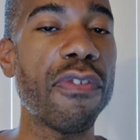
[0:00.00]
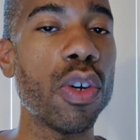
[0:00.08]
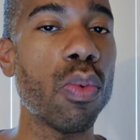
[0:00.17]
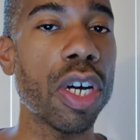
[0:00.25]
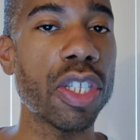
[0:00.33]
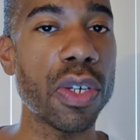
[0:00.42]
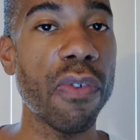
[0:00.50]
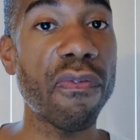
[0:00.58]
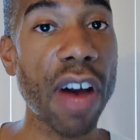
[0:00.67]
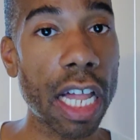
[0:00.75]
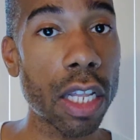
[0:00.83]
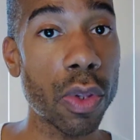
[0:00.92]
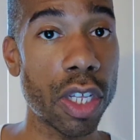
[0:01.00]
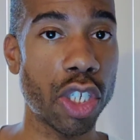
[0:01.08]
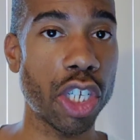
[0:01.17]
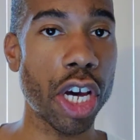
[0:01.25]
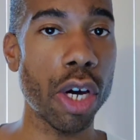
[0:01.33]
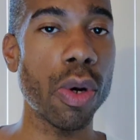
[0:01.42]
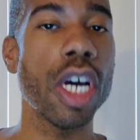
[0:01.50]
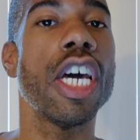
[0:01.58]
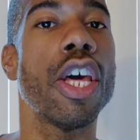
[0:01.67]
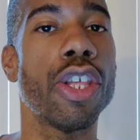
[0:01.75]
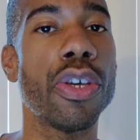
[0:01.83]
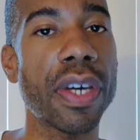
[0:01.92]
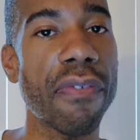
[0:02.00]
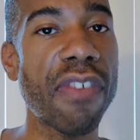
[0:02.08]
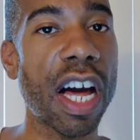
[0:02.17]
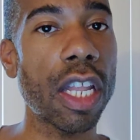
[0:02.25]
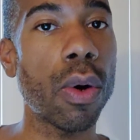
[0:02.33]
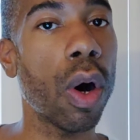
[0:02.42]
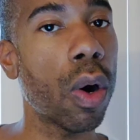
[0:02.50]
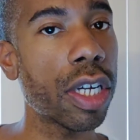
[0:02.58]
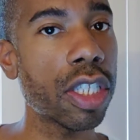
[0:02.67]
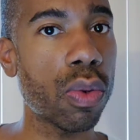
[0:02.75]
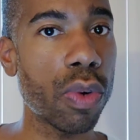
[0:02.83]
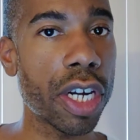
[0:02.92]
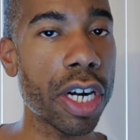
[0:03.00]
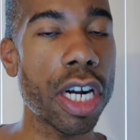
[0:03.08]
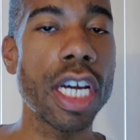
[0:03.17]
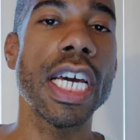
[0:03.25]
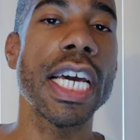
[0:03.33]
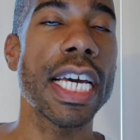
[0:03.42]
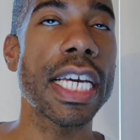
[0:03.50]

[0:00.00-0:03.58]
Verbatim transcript: If you want to follow the show, you can follow on Twitter,